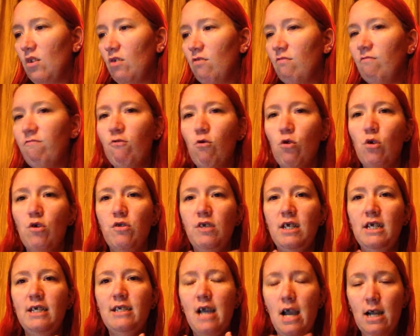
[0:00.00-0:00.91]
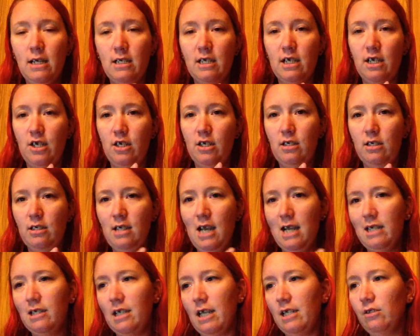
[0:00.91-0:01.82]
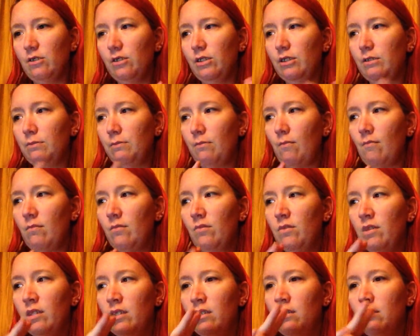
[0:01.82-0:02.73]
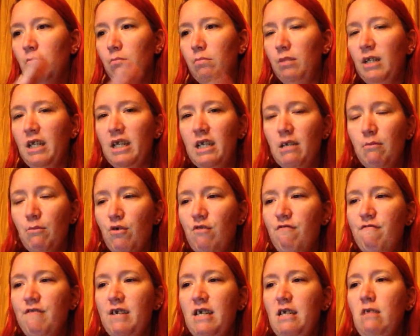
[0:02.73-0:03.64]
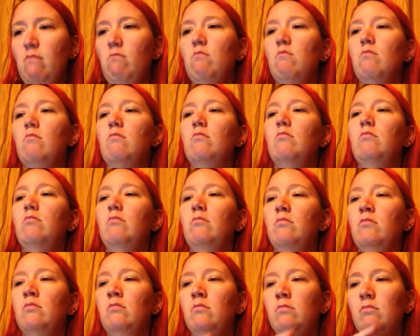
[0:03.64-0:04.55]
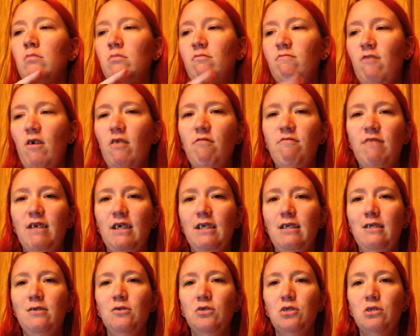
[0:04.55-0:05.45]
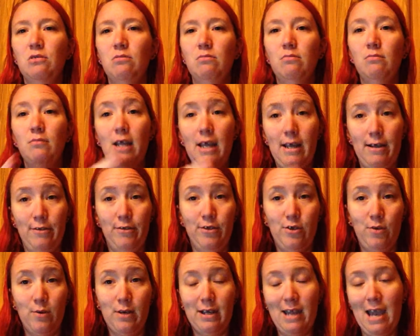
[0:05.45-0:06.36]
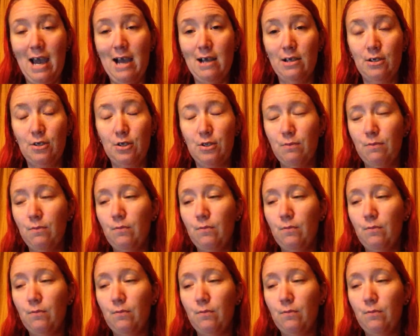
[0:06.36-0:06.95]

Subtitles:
for the tag titles. Blake and Murphy, Vaudevillains, Enzo and Cass.